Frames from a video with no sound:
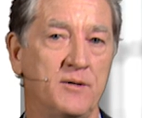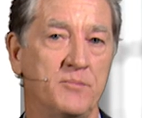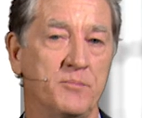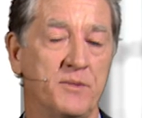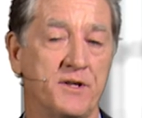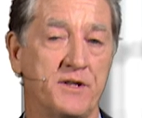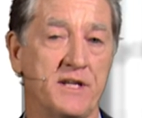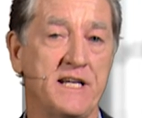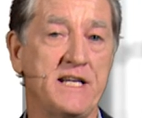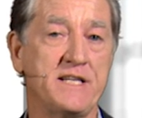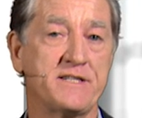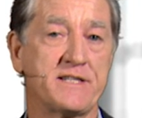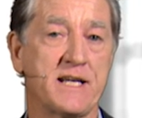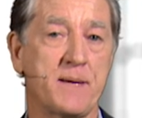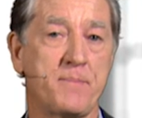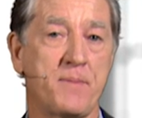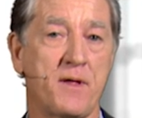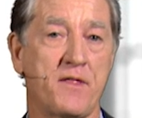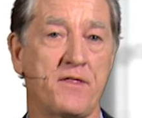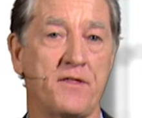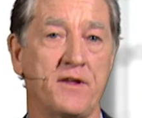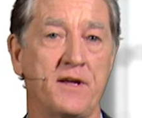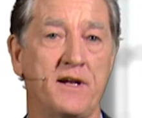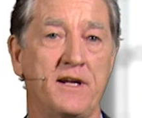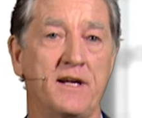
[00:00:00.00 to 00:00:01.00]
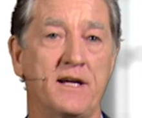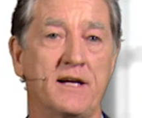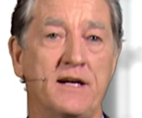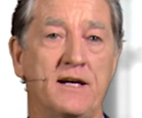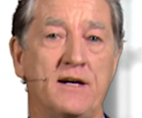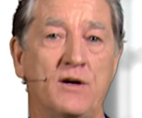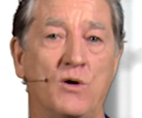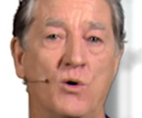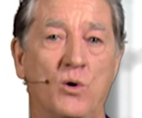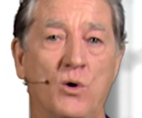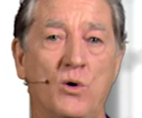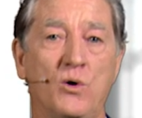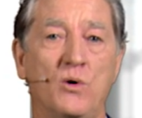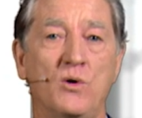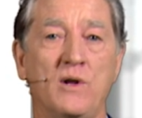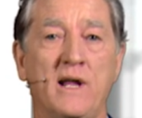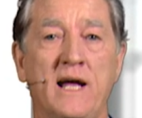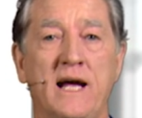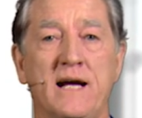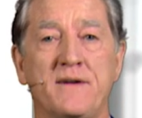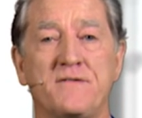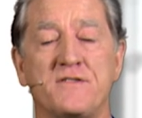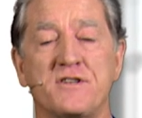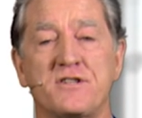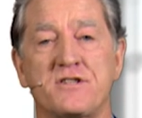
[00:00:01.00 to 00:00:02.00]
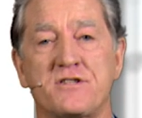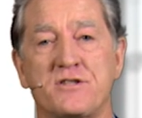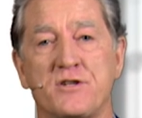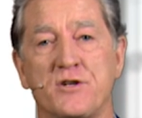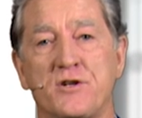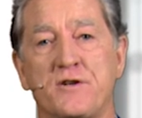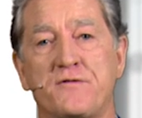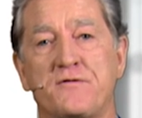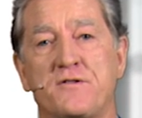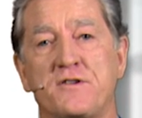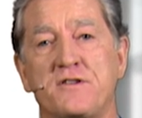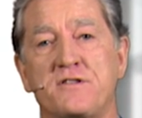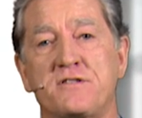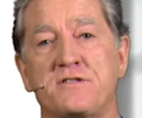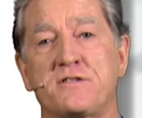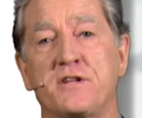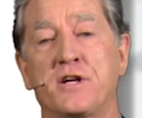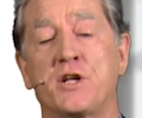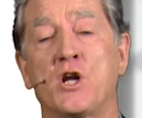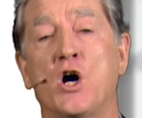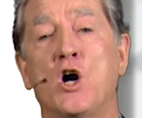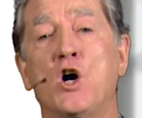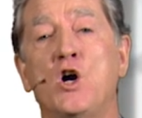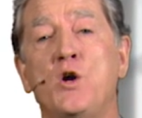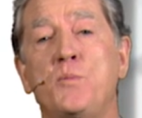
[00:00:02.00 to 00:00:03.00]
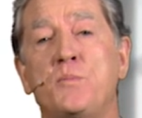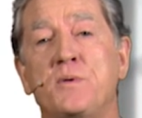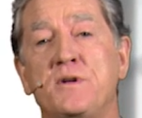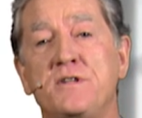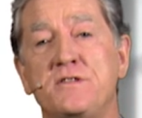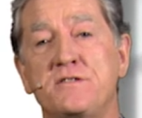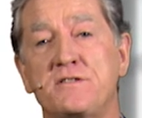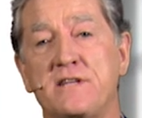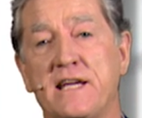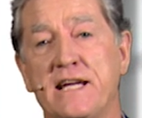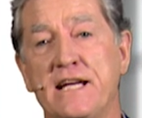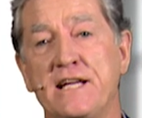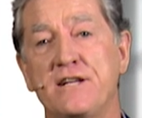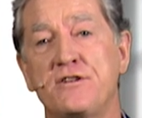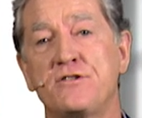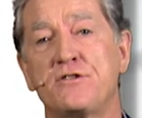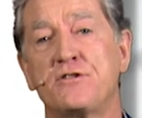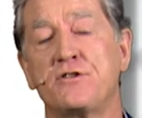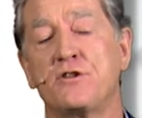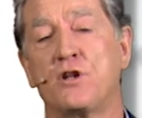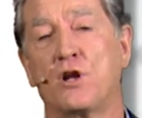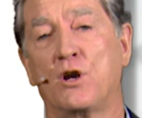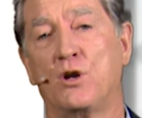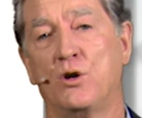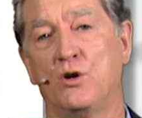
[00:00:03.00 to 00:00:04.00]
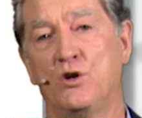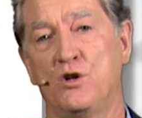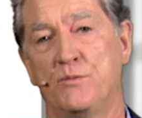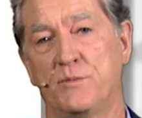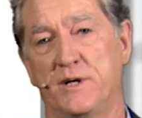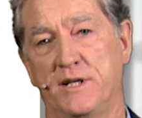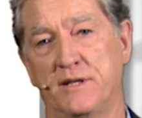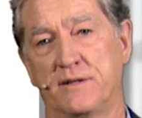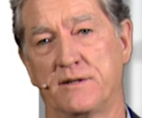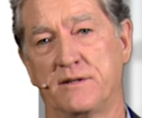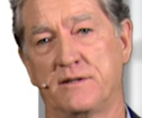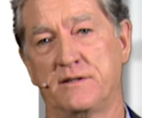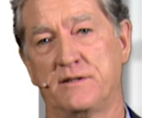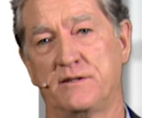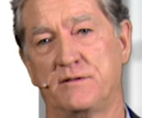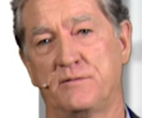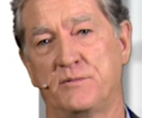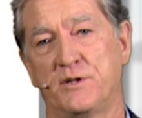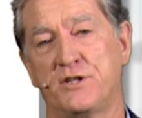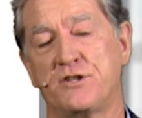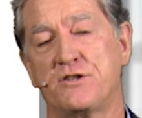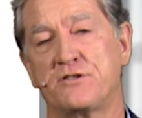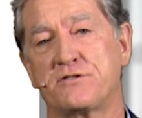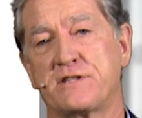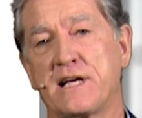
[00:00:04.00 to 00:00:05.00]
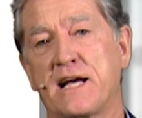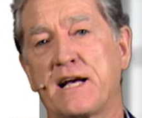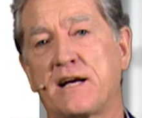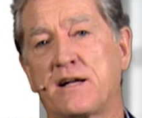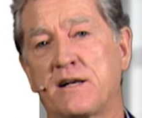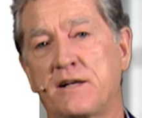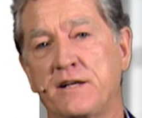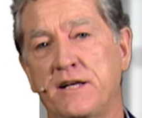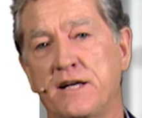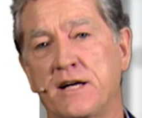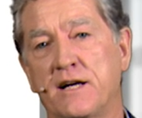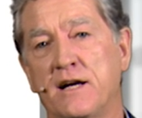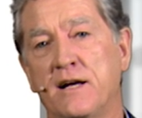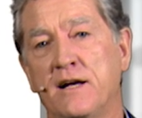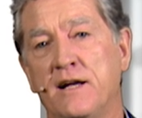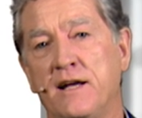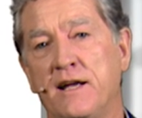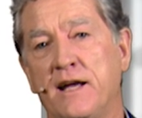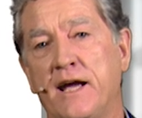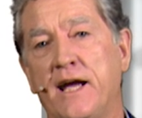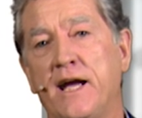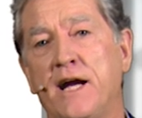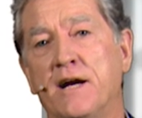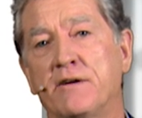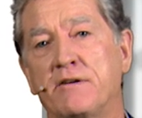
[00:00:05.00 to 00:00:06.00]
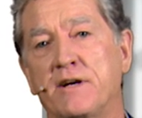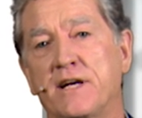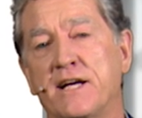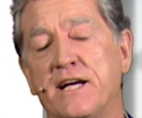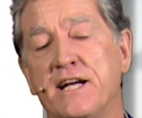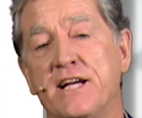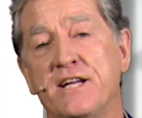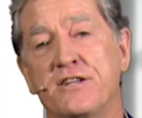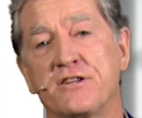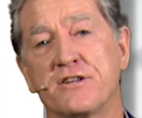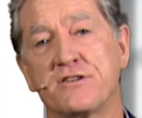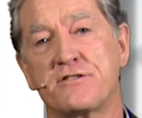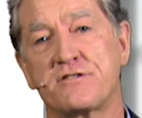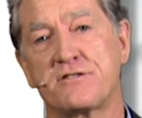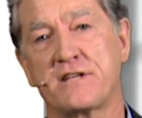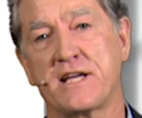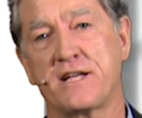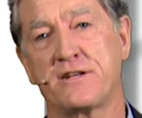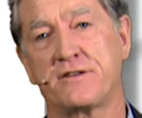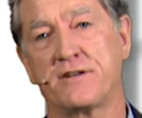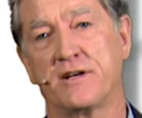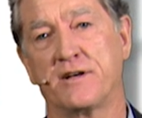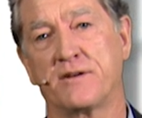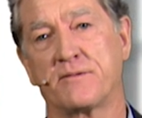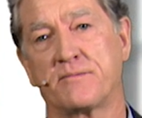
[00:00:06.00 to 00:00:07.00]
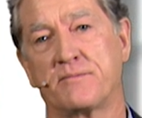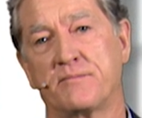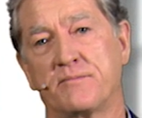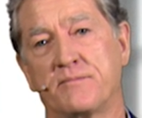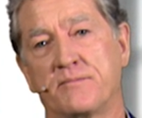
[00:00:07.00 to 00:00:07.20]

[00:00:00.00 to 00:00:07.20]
But these epithelia all have a surface that opens into the lumen, which is that clear area in the centre.